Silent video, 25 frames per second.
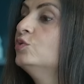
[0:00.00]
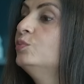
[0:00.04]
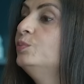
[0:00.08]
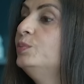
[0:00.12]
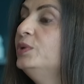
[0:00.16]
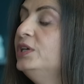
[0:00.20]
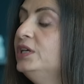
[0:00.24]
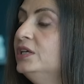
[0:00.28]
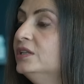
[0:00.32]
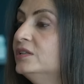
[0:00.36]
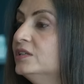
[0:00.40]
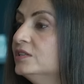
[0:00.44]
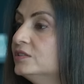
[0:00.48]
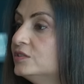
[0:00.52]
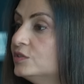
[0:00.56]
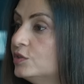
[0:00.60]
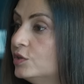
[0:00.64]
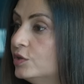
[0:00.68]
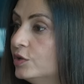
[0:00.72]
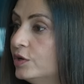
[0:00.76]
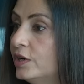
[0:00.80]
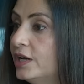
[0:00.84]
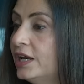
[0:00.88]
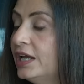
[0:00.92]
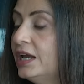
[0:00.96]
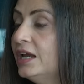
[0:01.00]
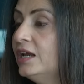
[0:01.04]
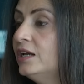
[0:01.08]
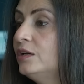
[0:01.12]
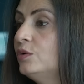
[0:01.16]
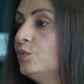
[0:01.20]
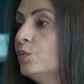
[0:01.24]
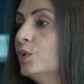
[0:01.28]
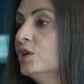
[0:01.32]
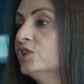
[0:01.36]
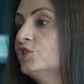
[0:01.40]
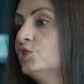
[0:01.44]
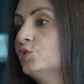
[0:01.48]
to be this
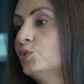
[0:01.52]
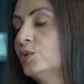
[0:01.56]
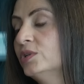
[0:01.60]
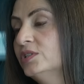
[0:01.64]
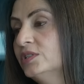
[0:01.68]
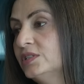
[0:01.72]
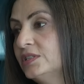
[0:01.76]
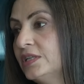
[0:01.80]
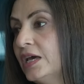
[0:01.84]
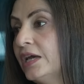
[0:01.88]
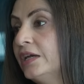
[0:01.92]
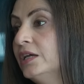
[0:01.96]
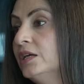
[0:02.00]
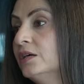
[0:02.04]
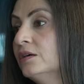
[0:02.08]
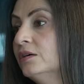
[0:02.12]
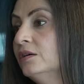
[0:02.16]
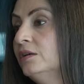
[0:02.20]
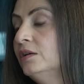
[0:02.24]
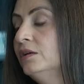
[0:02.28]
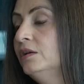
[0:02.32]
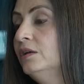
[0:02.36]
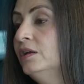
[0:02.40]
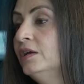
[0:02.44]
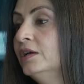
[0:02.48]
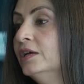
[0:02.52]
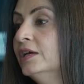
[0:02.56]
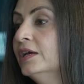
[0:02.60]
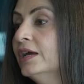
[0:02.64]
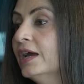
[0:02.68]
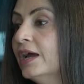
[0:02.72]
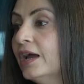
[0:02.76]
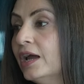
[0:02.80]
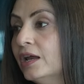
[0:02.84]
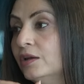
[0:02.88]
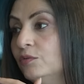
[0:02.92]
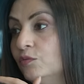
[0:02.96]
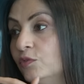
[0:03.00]
great virtuous cycle, hmm.
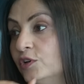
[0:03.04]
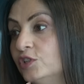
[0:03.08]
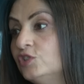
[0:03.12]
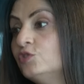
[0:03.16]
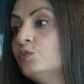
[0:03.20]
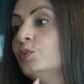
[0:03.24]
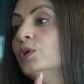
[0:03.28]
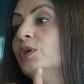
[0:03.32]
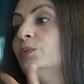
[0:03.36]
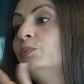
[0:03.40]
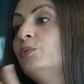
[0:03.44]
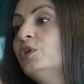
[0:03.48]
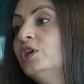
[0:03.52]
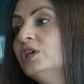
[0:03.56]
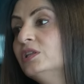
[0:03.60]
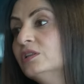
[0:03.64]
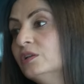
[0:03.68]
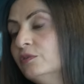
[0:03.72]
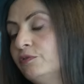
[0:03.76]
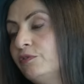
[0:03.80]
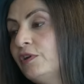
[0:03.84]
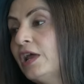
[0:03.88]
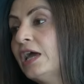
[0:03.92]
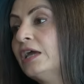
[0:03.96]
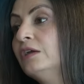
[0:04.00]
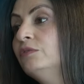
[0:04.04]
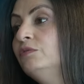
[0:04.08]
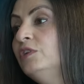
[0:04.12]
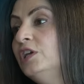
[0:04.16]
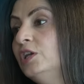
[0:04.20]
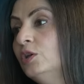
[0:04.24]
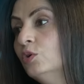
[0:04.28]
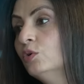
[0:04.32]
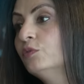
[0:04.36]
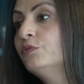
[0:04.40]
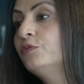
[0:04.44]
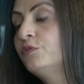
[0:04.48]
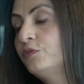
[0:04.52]
and which will bring the
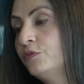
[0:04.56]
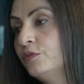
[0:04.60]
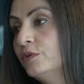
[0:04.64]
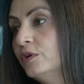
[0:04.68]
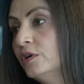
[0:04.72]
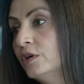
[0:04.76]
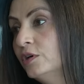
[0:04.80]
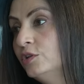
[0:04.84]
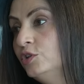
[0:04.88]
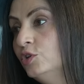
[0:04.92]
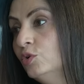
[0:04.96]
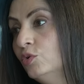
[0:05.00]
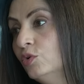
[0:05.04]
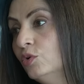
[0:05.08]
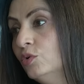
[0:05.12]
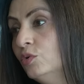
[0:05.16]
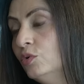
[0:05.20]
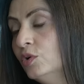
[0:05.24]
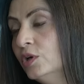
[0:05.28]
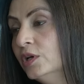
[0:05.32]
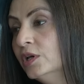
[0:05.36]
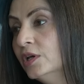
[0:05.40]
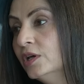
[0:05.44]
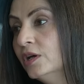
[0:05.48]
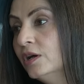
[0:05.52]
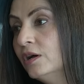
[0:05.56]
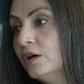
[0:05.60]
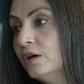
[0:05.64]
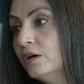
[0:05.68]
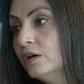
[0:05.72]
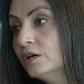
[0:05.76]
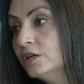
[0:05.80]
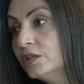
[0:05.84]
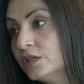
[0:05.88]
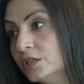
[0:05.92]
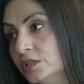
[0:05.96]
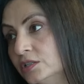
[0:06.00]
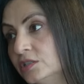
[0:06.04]
flywheel of uh, you know
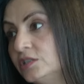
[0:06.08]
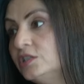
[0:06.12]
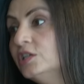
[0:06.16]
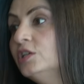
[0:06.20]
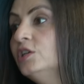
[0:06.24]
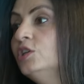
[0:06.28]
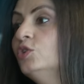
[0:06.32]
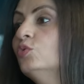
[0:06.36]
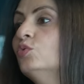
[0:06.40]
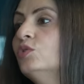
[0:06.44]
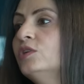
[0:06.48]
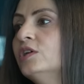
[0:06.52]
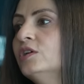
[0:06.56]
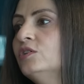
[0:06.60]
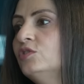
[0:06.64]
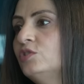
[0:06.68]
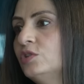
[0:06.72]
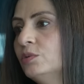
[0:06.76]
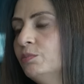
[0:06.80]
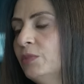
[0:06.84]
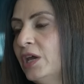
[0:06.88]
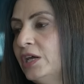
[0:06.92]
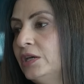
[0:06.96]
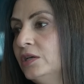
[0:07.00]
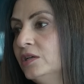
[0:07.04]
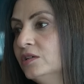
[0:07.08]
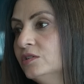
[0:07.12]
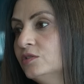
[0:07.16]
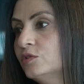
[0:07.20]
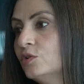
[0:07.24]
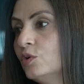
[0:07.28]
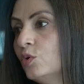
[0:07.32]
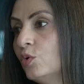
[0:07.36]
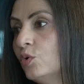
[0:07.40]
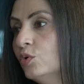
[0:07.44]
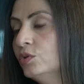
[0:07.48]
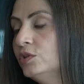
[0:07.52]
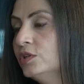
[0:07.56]
uh, continued and tremendous
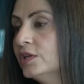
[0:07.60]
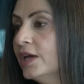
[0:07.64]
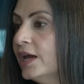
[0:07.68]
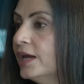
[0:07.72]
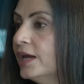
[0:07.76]
growth,